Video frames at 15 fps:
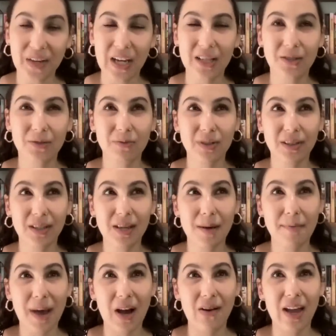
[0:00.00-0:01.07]
It's really
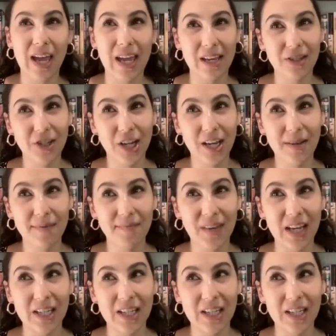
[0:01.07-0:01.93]
about aging.